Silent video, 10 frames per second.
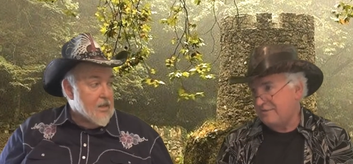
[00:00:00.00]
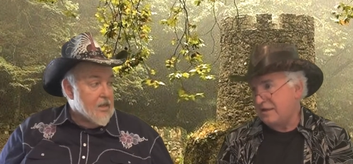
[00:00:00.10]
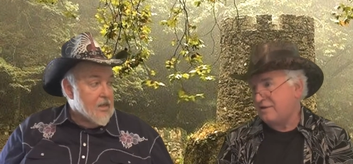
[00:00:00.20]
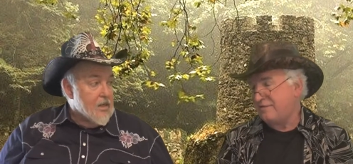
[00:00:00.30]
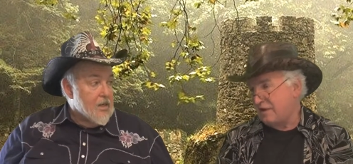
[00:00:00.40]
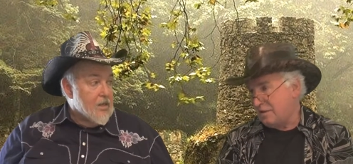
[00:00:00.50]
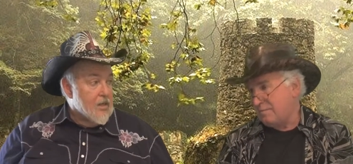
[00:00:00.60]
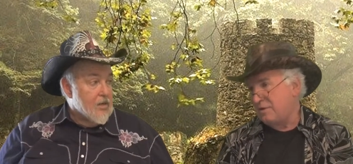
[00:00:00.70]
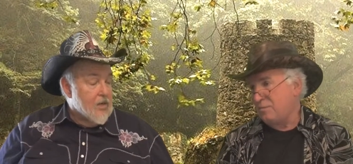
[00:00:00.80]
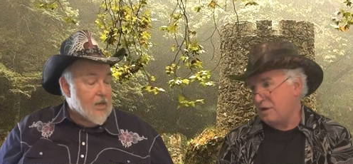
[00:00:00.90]
Speaker 1: of that
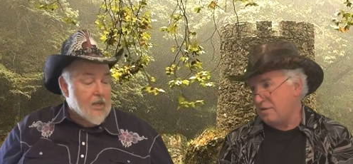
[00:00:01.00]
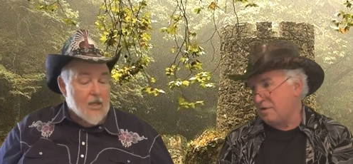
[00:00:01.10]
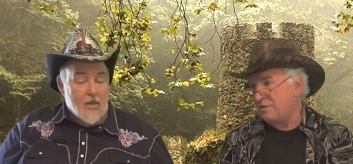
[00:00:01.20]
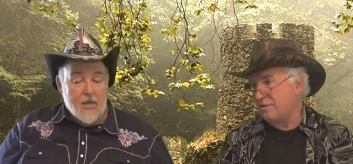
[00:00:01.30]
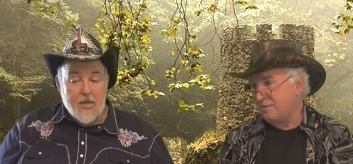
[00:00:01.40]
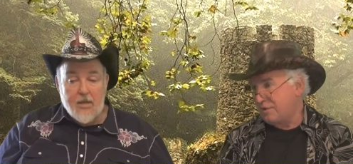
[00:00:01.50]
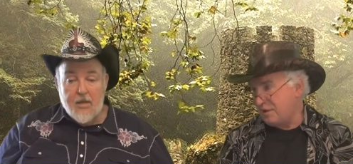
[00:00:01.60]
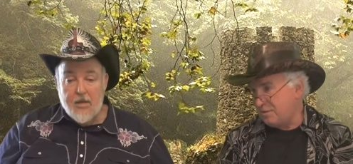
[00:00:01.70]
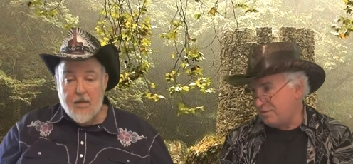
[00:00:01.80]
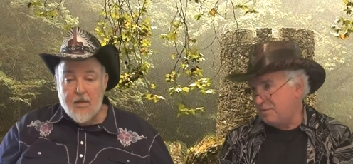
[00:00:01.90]
development. Wow. We are on the
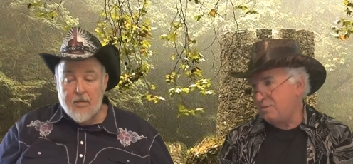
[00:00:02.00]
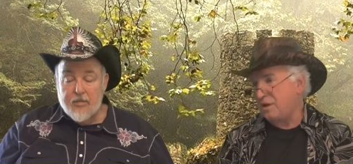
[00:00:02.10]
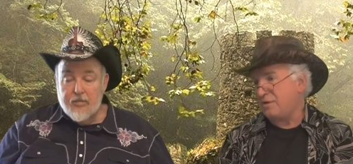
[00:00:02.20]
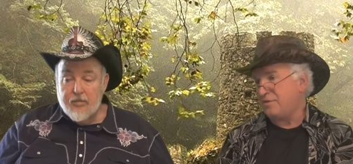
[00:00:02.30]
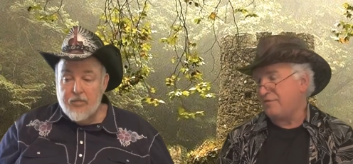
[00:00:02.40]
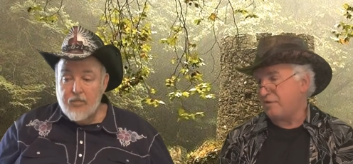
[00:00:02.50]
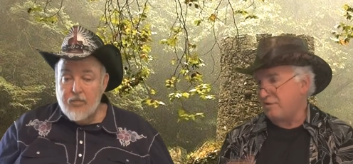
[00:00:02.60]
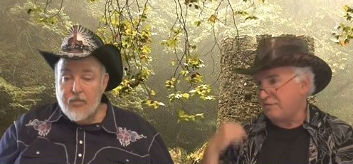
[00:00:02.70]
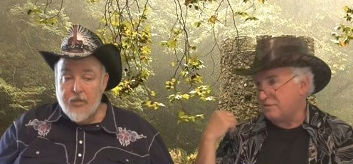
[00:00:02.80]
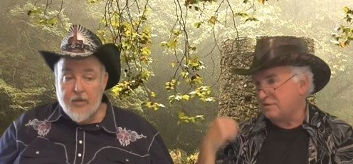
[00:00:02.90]
on the we're on the
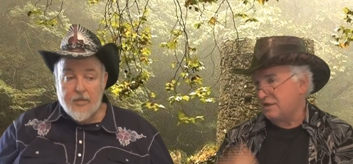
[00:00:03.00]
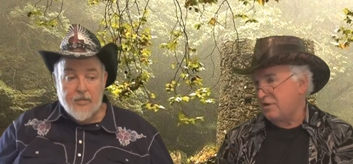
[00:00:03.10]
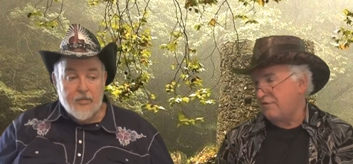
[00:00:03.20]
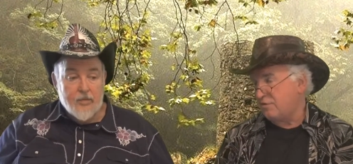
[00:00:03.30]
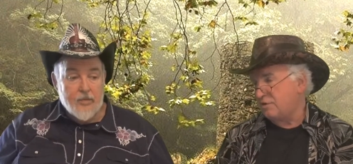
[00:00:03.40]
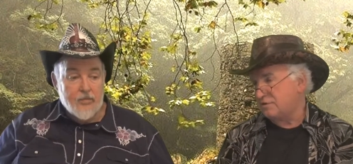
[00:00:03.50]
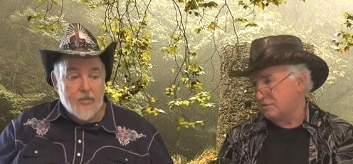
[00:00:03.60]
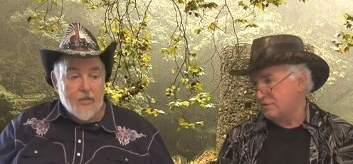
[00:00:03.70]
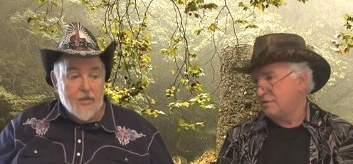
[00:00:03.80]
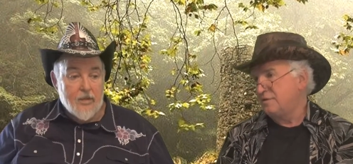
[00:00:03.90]
very first golf course
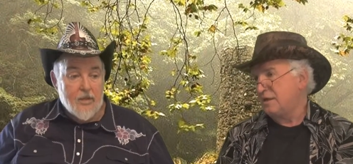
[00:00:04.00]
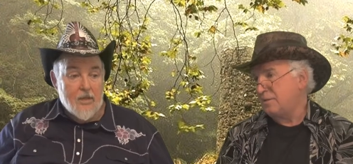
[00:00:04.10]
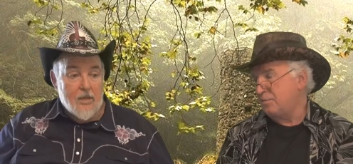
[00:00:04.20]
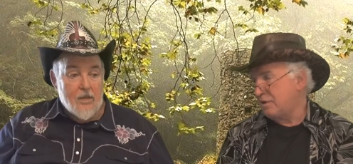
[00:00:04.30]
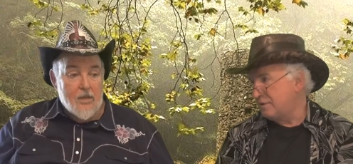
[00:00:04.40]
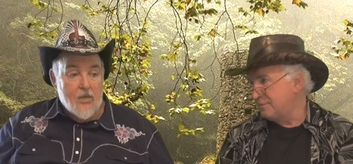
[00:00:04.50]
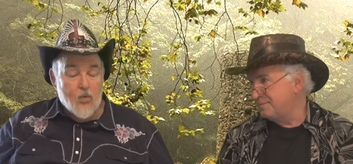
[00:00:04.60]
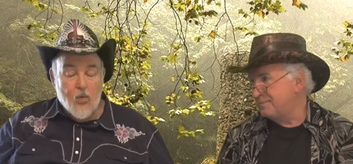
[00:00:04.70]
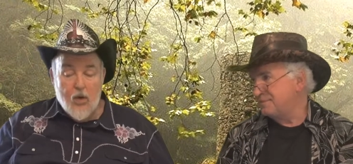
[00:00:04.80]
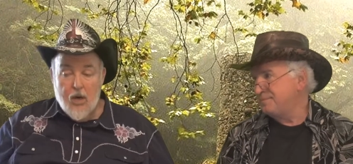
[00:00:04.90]
that he put in.
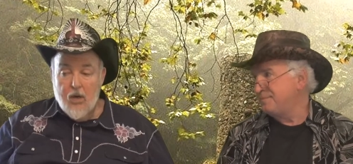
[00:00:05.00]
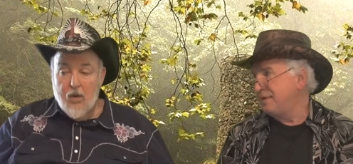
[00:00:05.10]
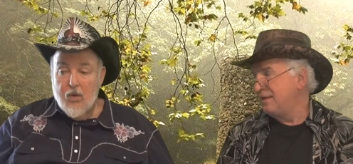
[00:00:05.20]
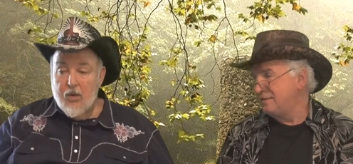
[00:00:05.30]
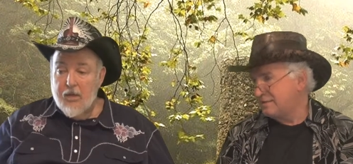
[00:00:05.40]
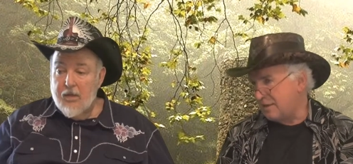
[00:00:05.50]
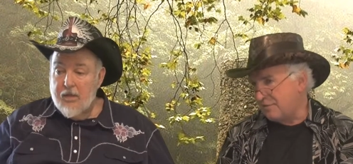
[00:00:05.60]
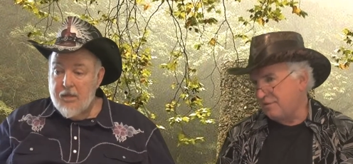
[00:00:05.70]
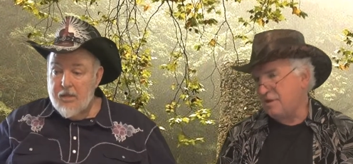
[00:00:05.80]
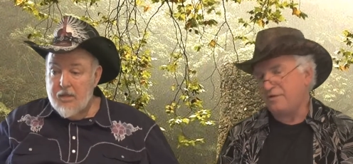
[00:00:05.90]
Whoa!
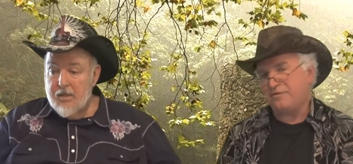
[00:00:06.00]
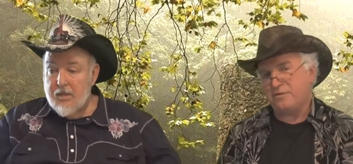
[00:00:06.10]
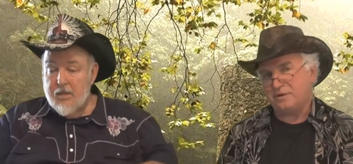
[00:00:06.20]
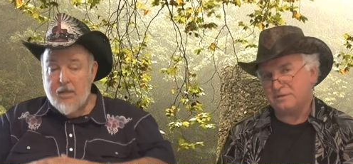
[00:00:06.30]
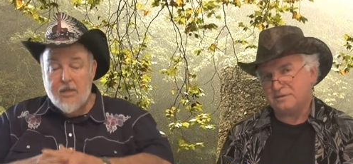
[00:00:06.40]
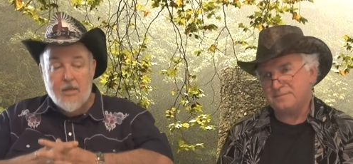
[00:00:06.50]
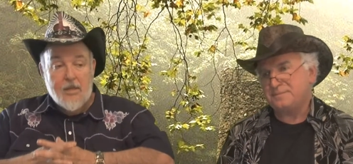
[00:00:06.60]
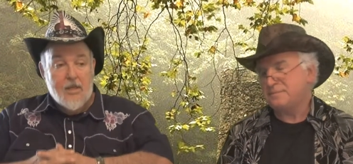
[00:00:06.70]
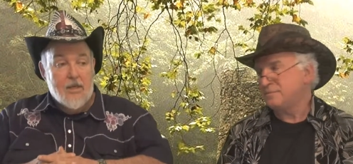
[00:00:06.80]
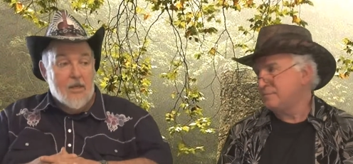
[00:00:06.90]
South
Speaker 2: Golf Course.
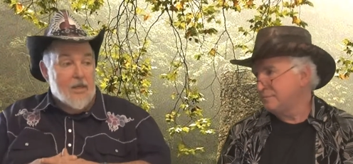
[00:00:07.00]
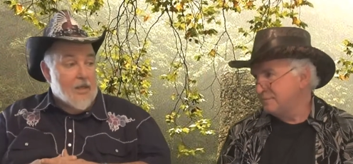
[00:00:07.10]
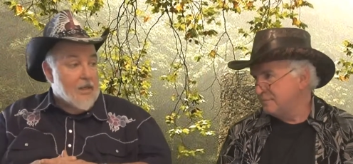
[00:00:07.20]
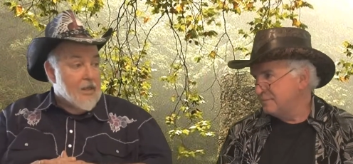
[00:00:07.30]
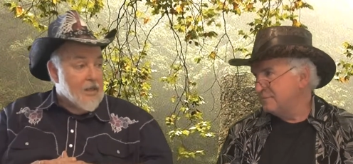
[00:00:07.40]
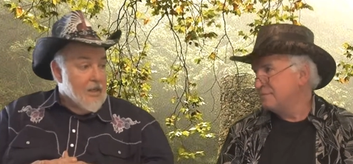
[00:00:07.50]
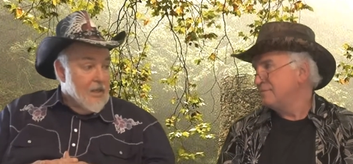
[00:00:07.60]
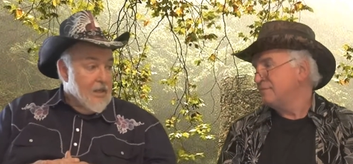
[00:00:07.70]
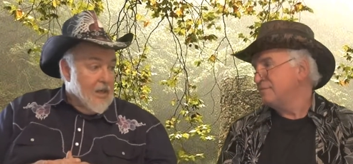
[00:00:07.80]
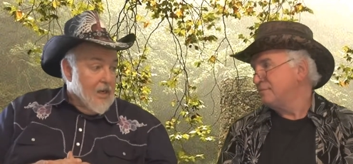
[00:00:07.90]
Oh,
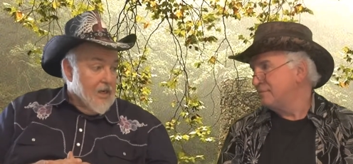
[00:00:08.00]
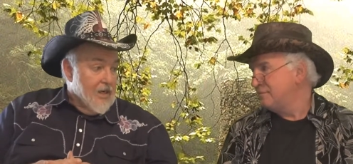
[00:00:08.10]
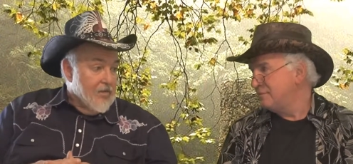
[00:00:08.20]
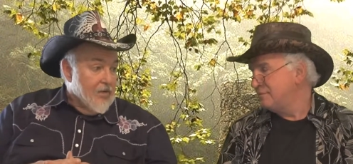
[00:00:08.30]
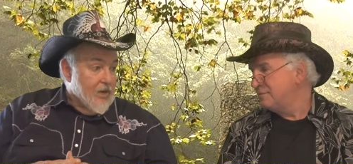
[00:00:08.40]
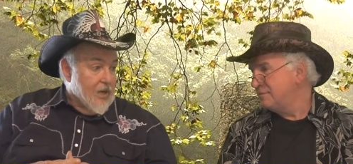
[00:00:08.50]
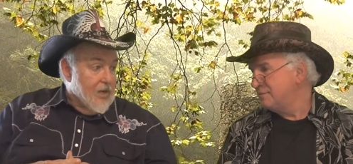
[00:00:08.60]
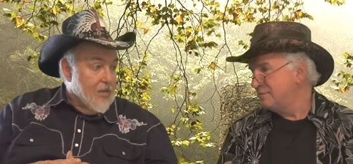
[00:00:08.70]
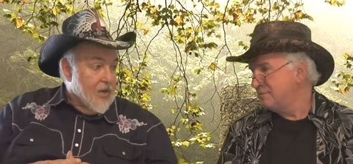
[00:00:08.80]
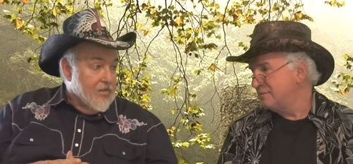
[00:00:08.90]
I, never
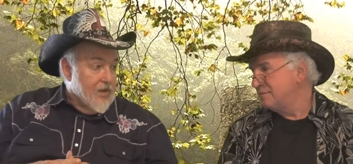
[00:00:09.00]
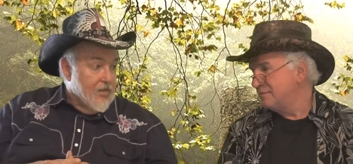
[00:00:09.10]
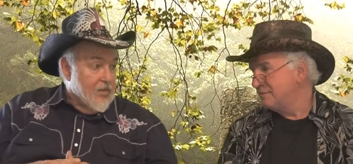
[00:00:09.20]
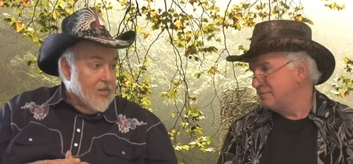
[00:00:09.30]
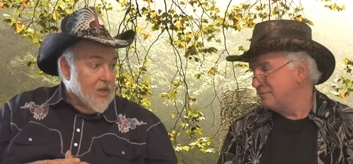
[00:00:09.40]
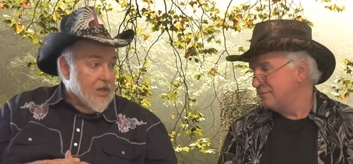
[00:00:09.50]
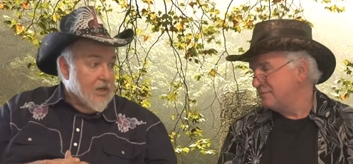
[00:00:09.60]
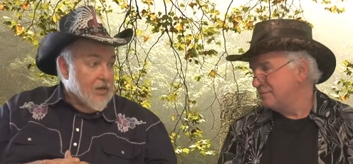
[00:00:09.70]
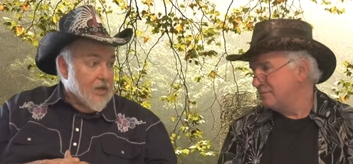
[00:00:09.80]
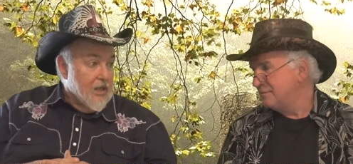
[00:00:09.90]
came. I've never been
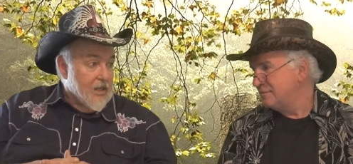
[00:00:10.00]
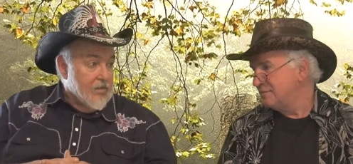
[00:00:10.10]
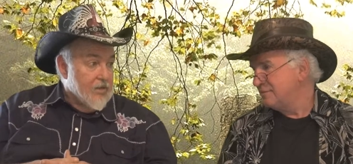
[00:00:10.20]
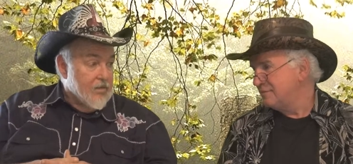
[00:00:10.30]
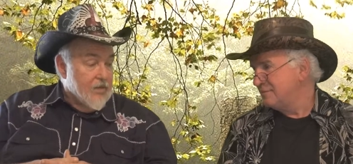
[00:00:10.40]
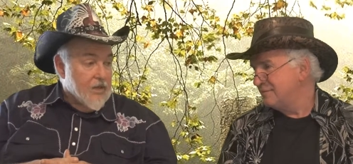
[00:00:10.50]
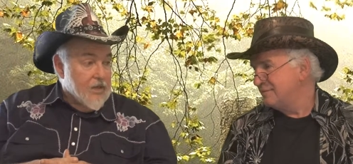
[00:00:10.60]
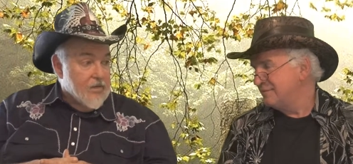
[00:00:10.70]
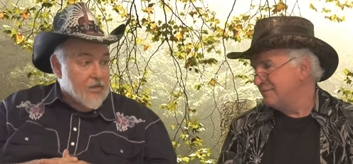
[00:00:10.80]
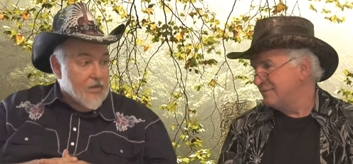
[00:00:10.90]
here, and I lived in
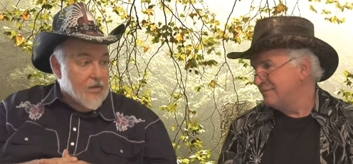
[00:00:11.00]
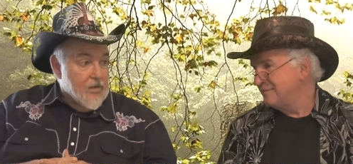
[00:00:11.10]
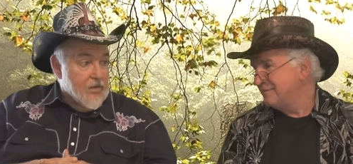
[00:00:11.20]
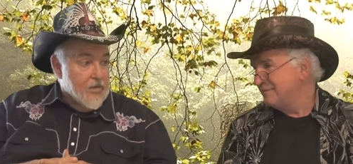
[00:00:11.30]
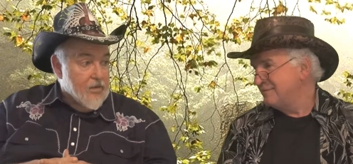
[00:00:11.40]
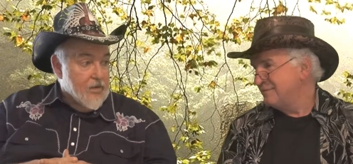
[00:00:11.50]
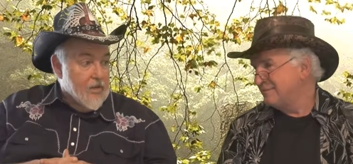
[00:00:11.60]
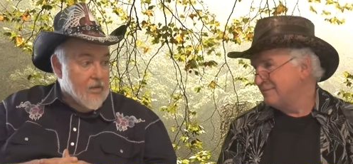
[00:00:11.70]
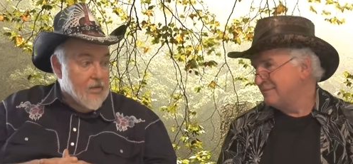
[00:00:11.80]
Phoenix for, for,